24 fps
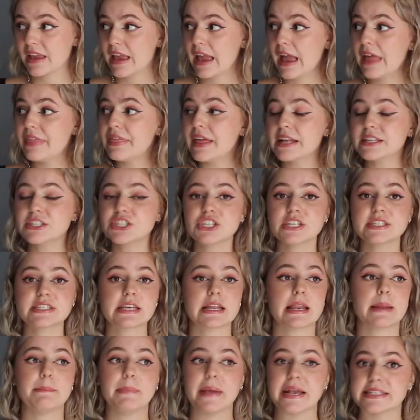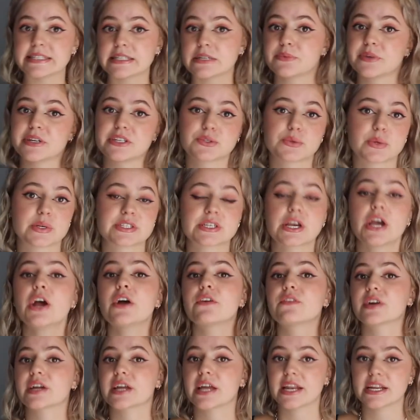and that's just an amazing resource
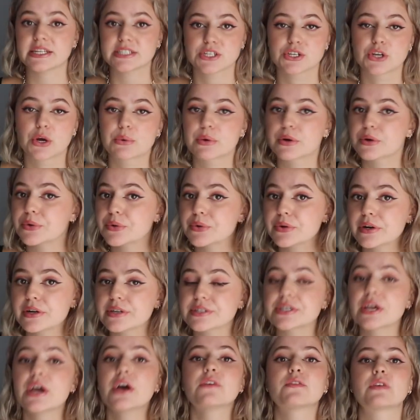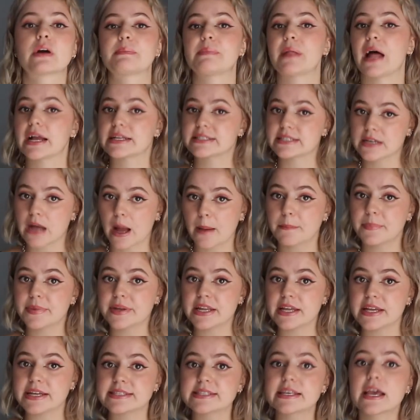for getting to know recruiters, for applying to
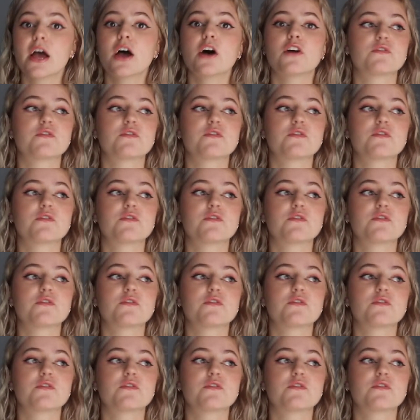companies,